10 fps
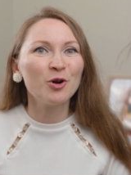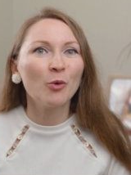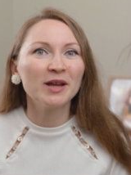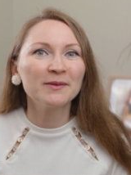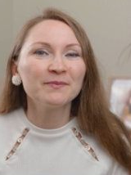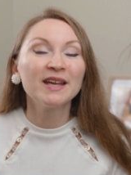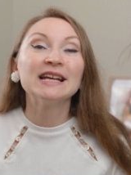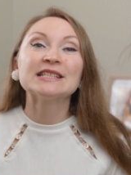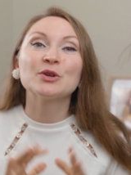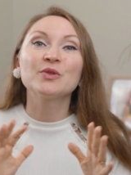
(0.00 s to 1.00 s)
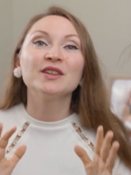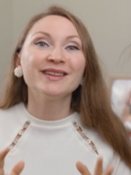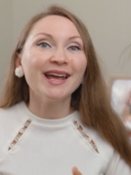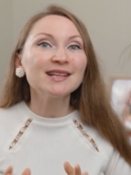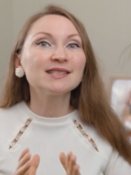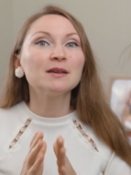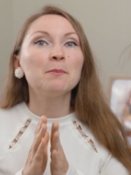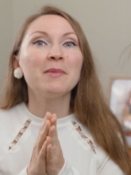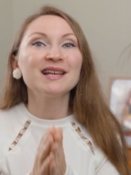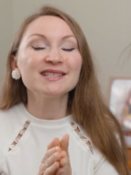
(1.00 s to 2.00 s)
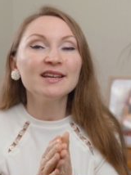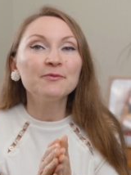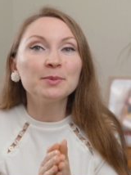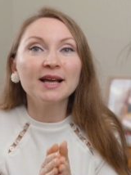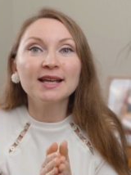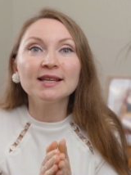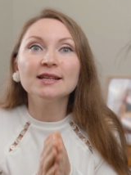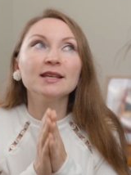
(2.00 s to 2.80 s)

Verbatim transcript: going. So the next must-have plugin